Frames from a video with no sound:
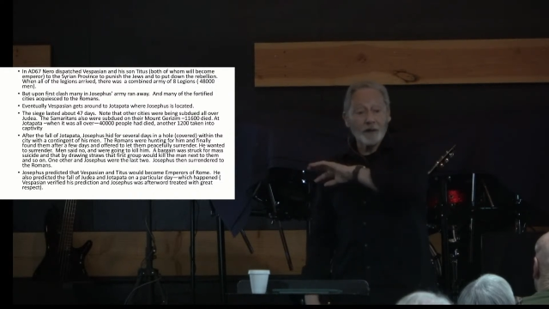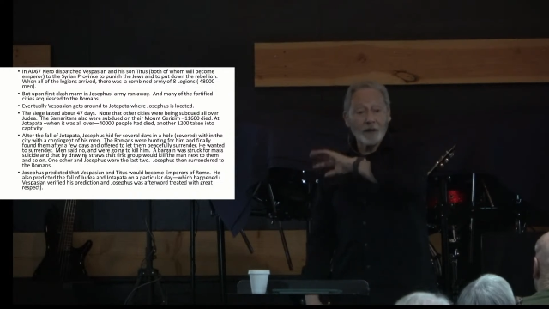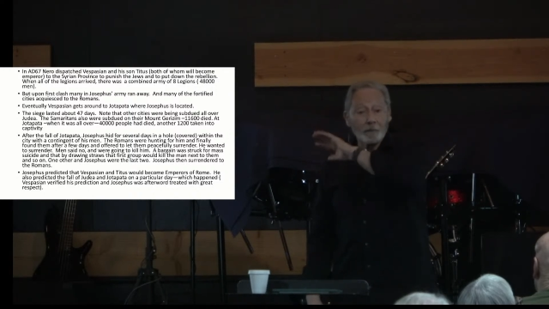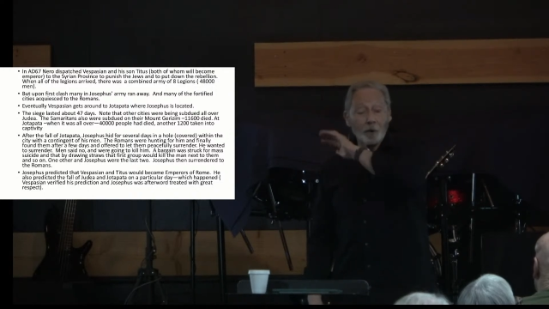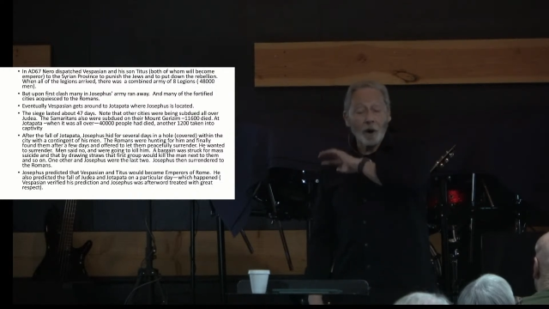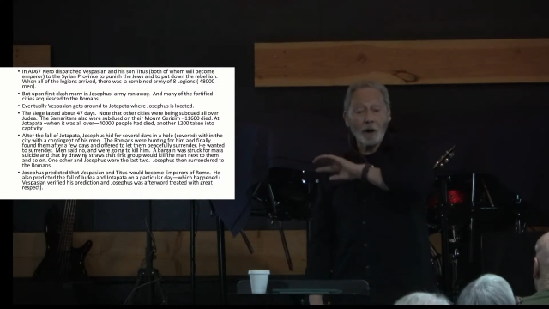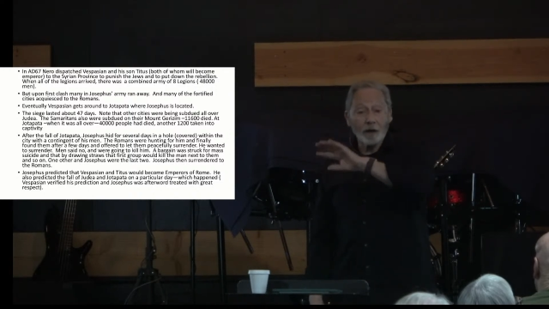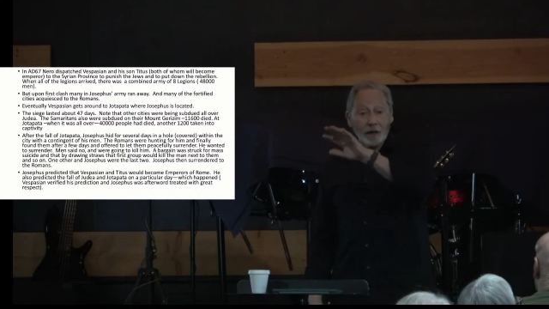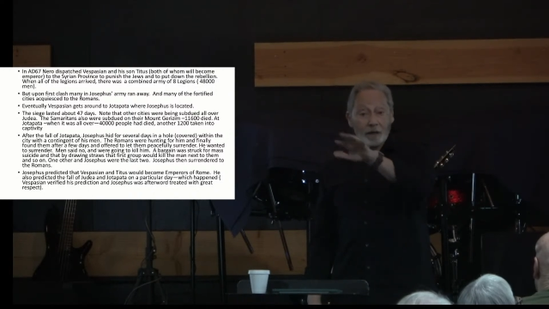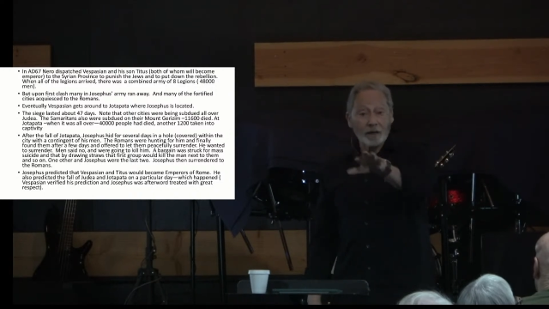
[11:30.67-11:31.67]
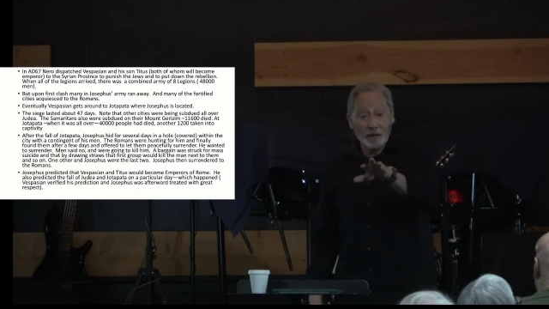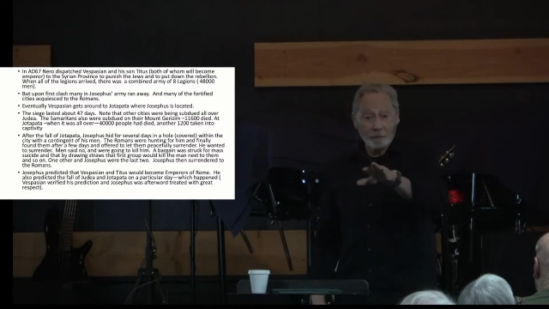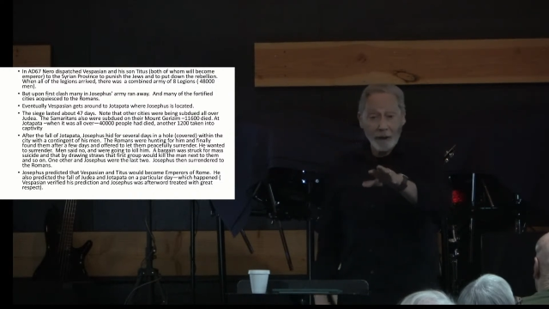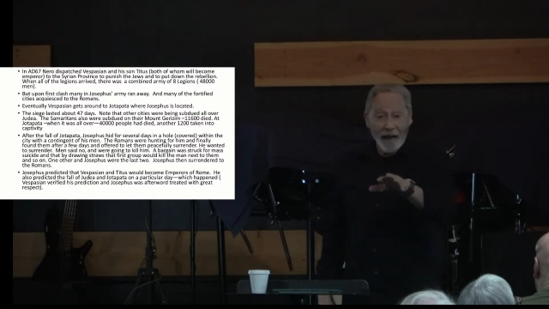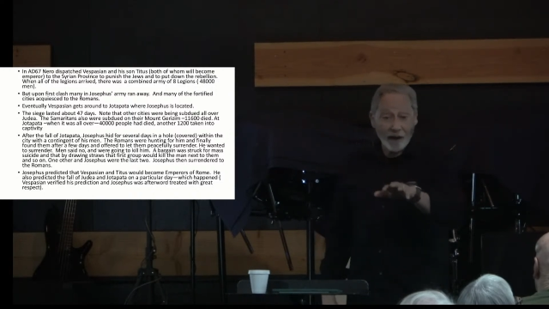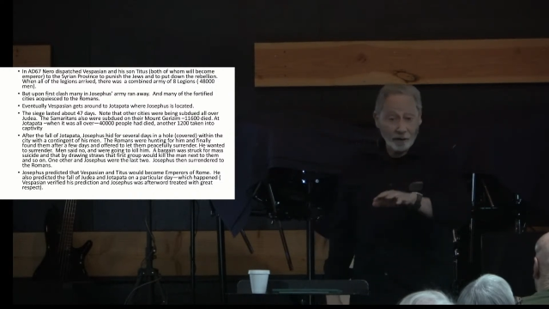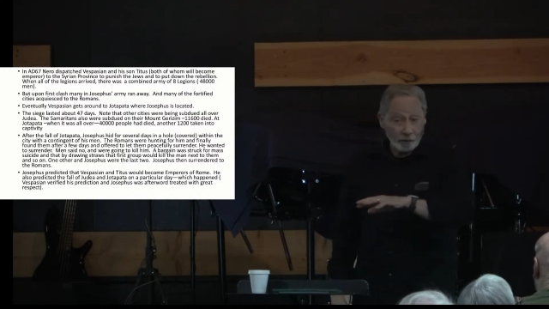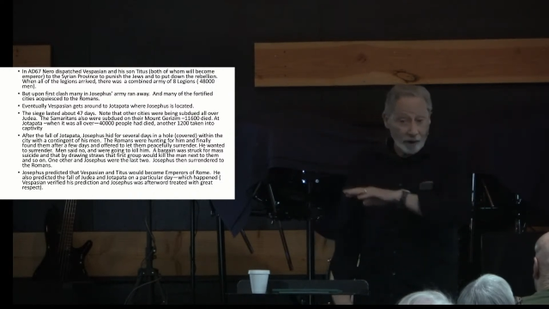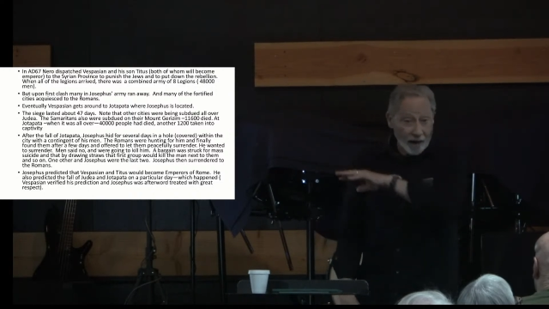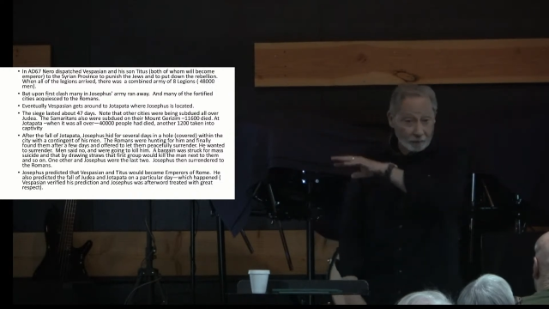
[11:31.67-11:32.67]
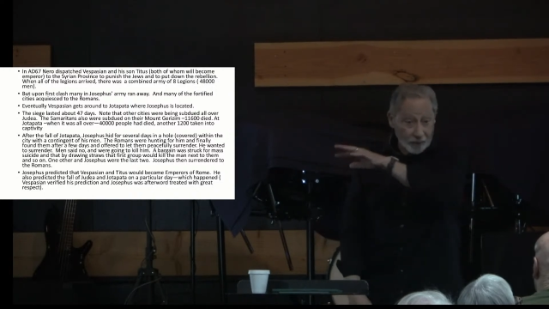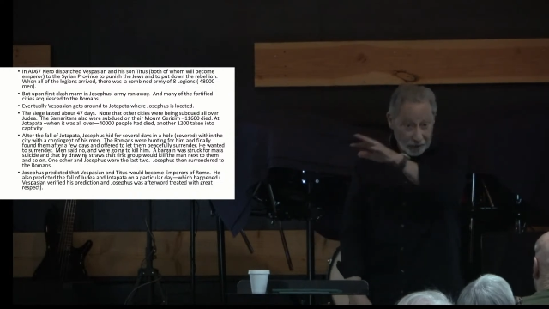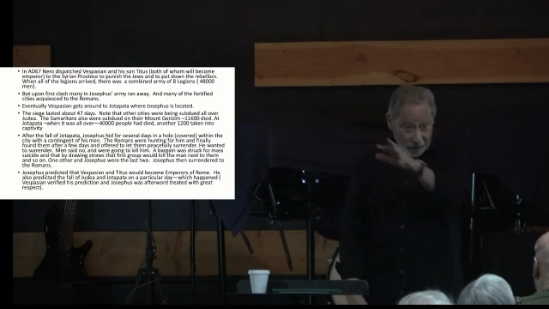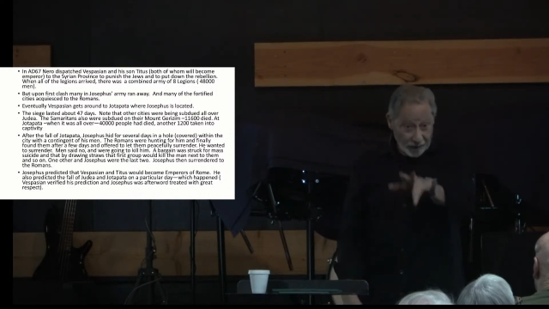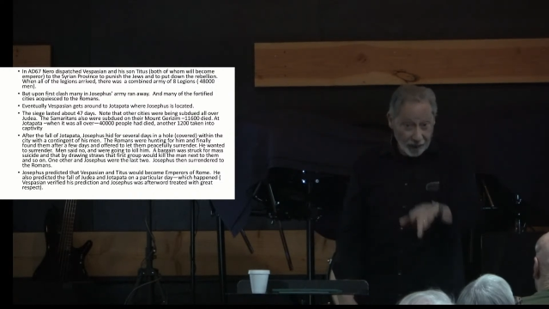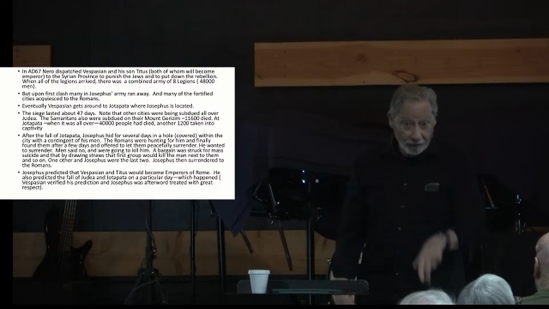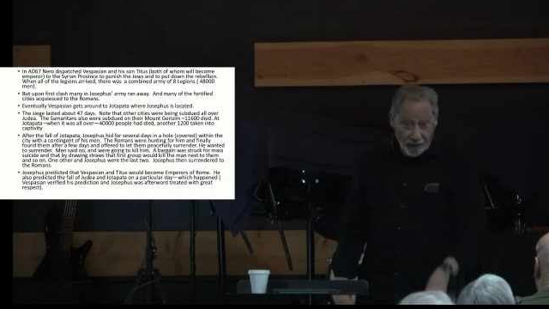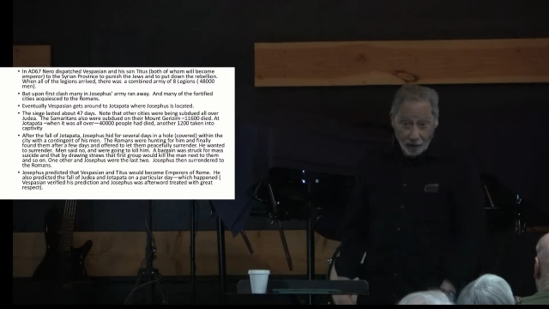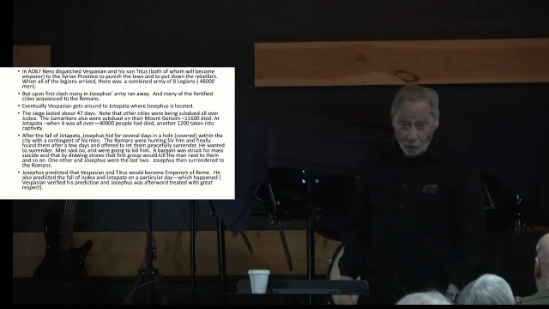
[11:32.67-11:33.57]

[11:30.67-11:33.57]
They brought in the battering rams and they tear down the